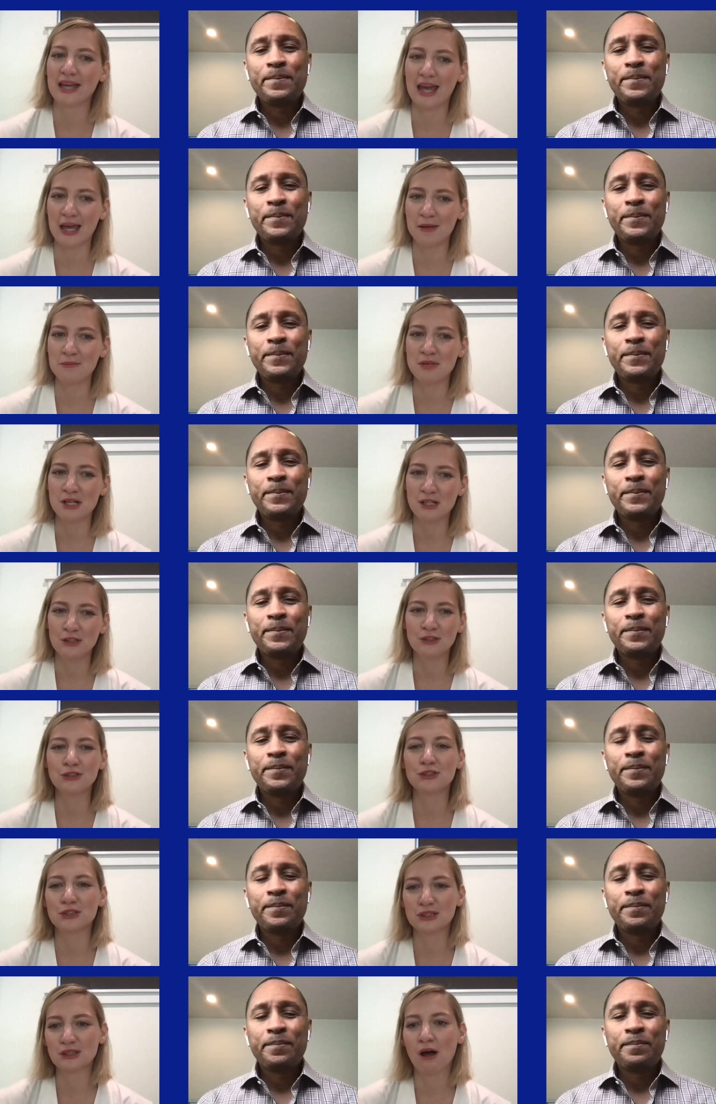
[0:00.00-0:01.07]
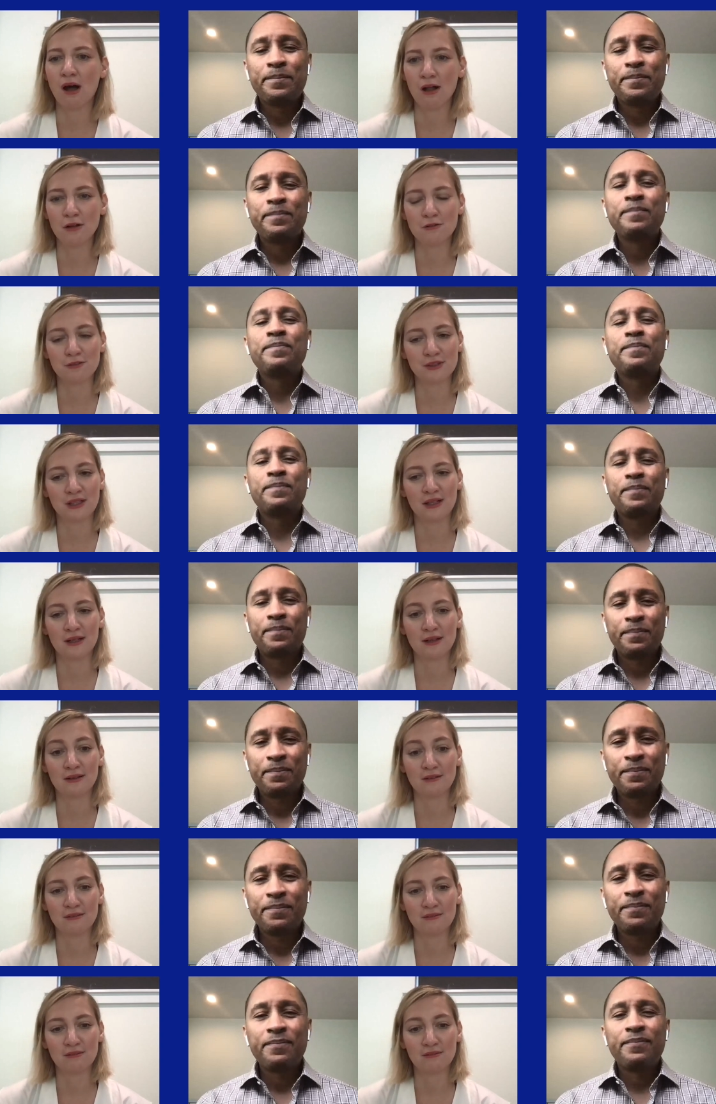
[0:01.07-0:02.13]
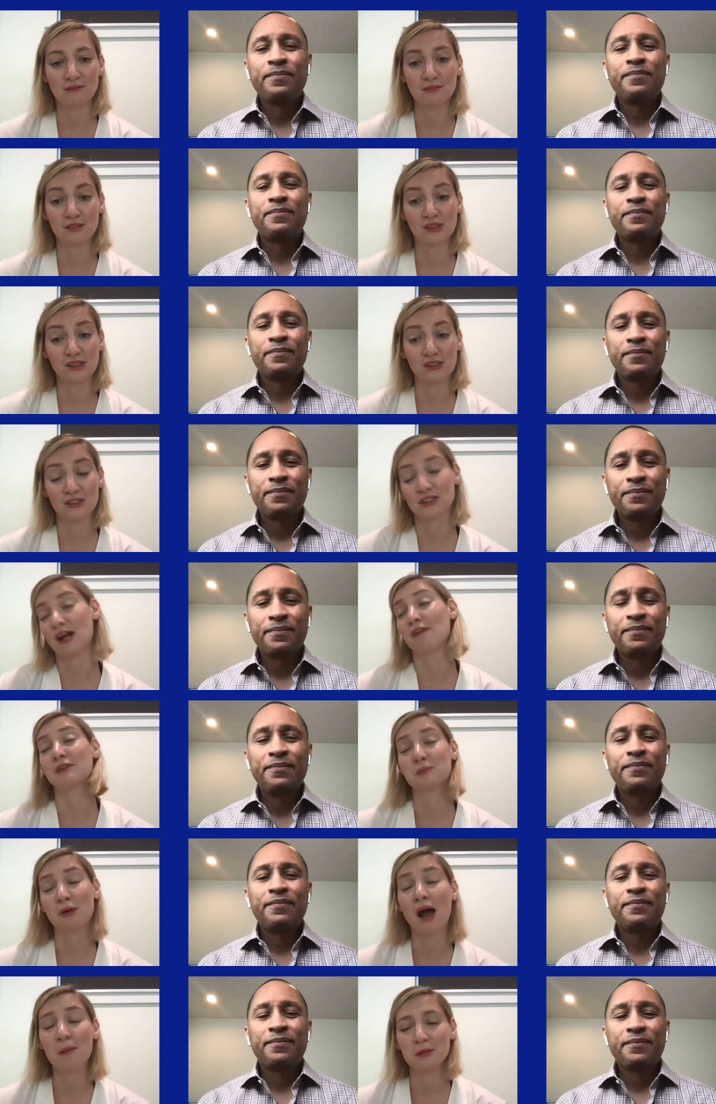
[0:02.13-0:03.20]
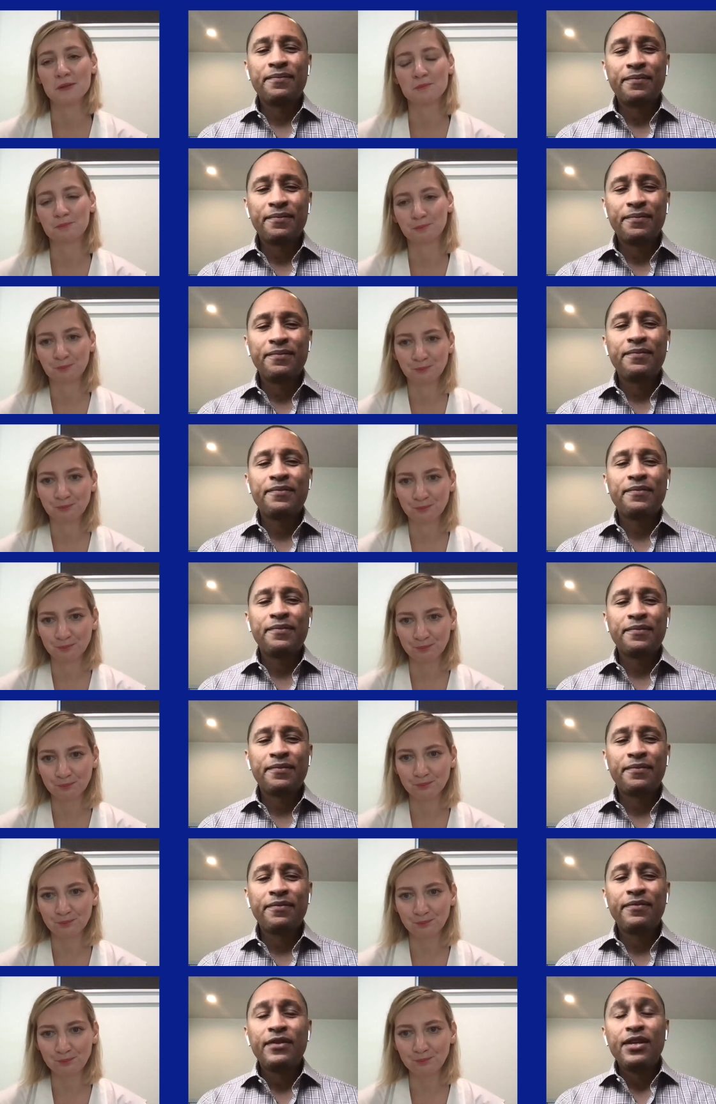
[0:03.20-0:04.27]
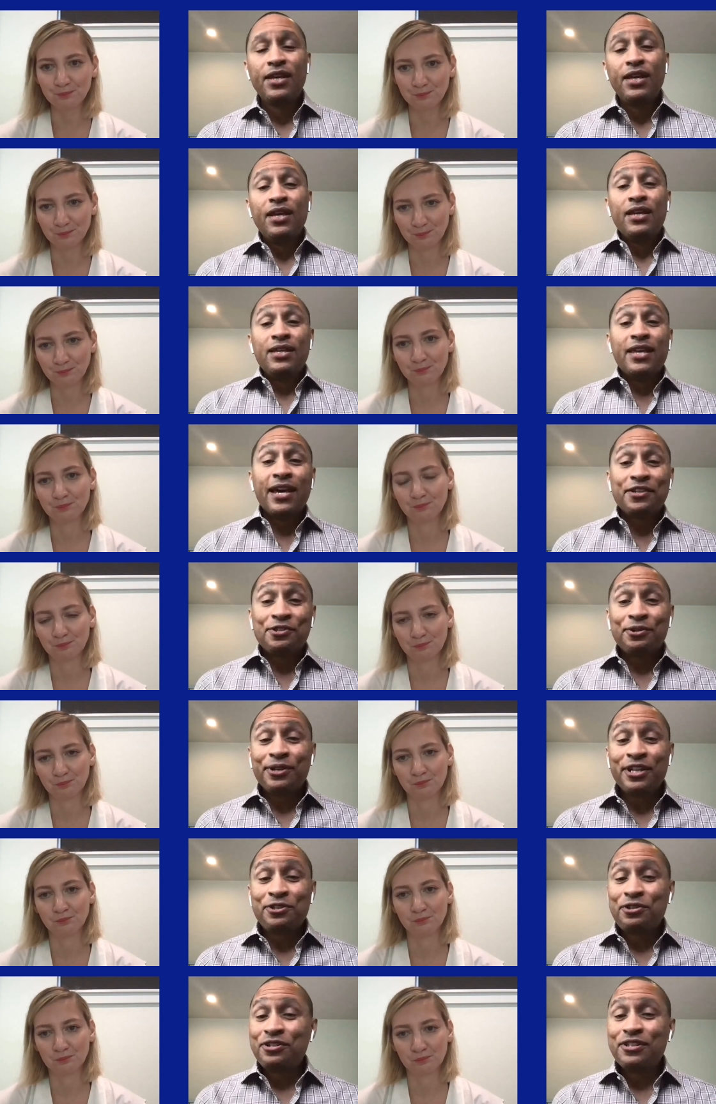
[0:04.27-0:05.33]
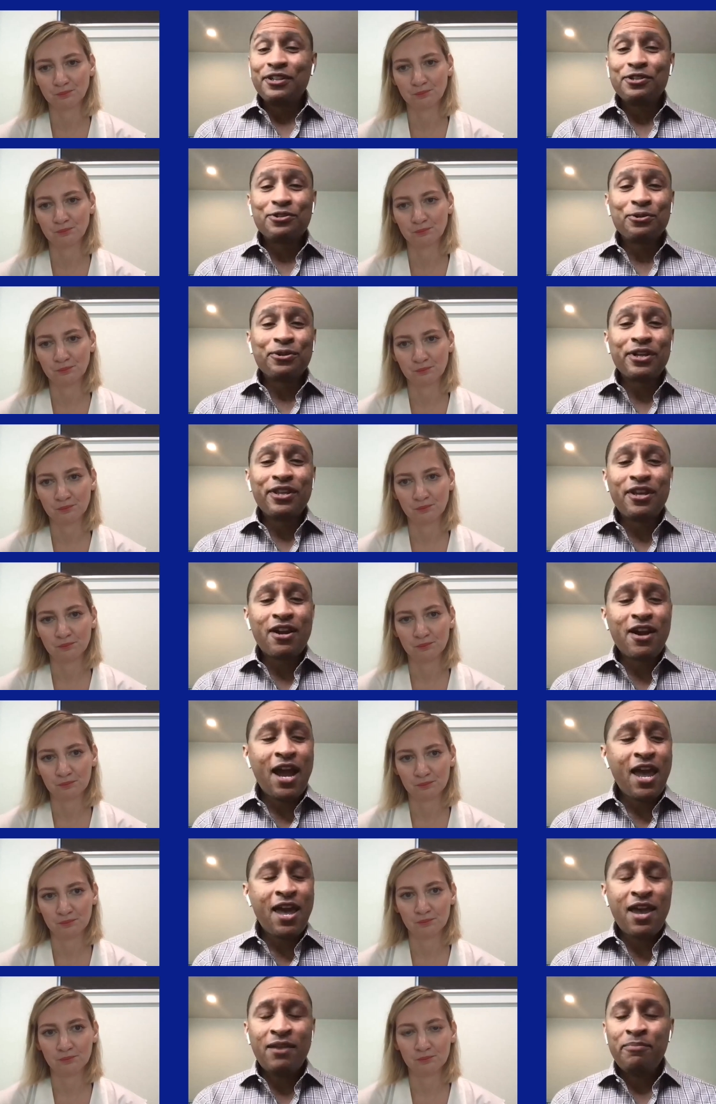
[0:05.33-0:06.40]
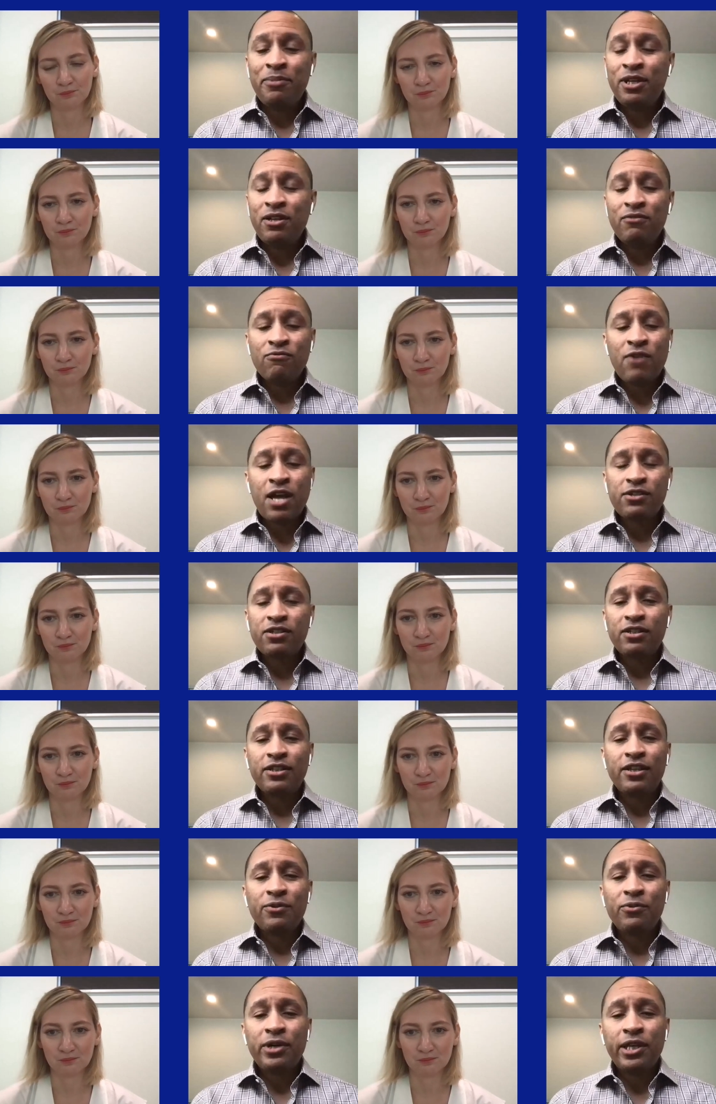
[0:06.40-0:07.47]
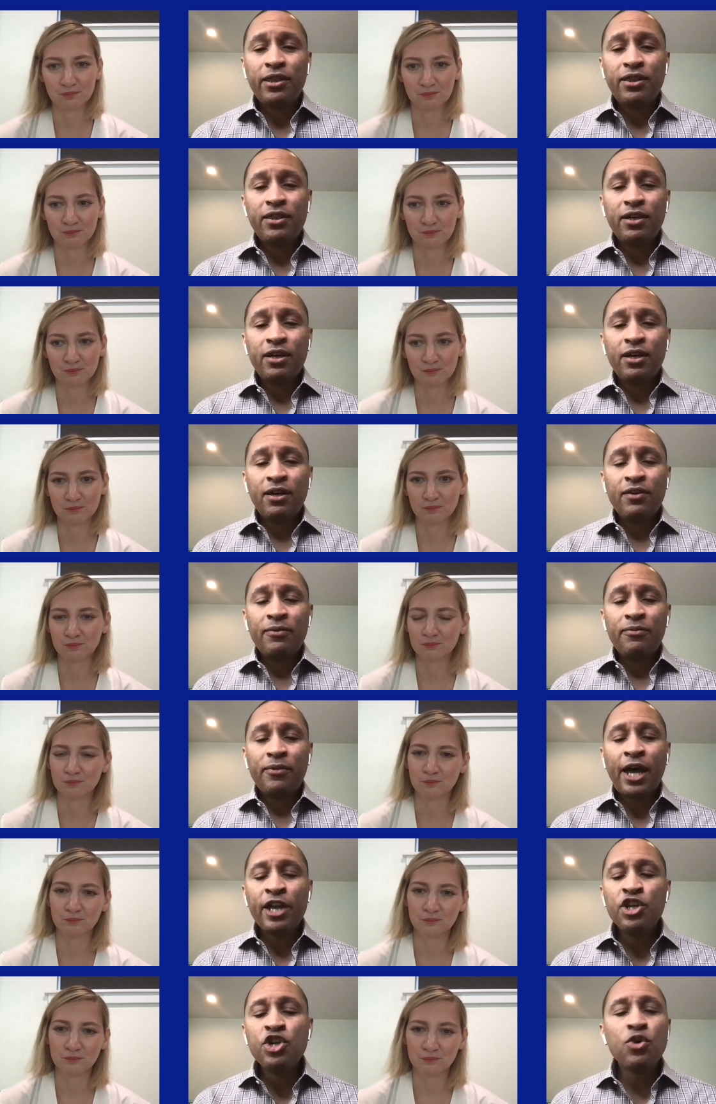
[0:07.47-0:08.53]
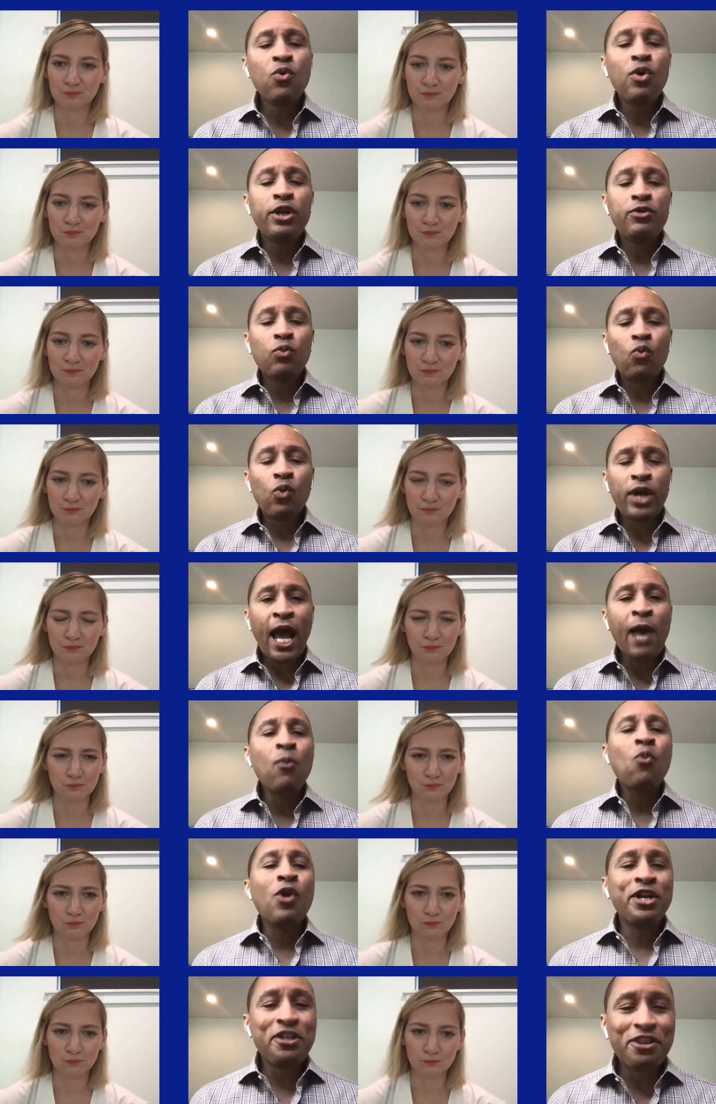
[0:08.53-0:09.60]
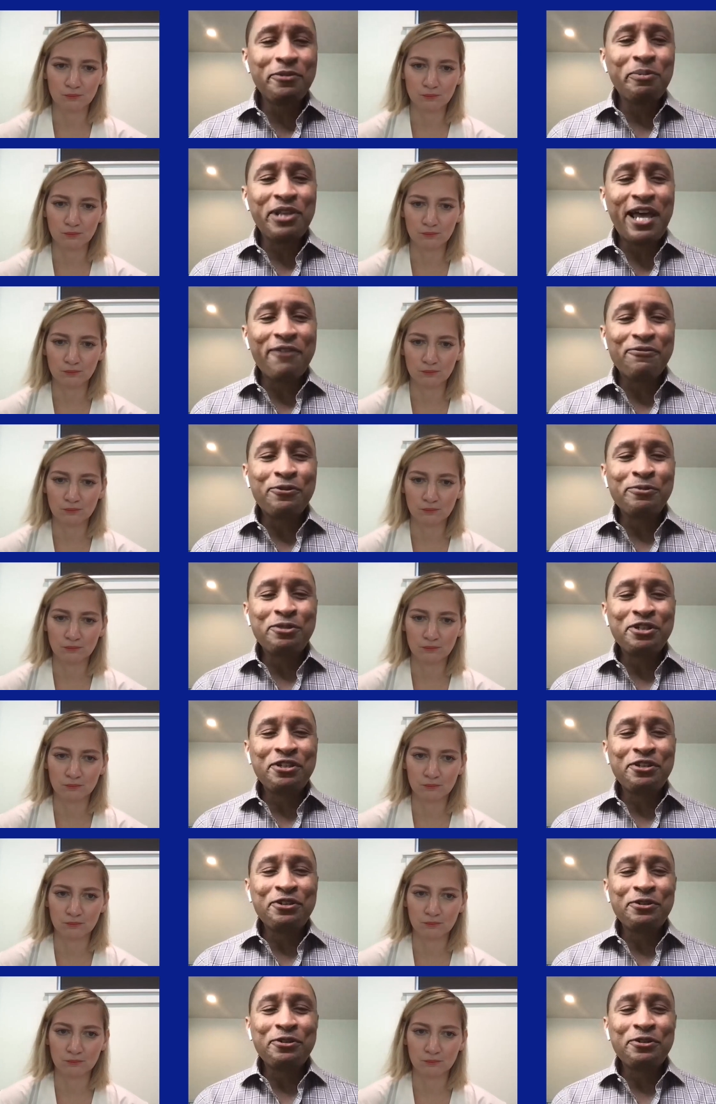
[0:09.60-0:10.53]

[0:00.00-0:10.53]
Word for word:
Speaker 1: game to solve the problem.
Speaker 2: Yeah, so interesting story there. I had been wrestling with, I knew what I wanted the platform to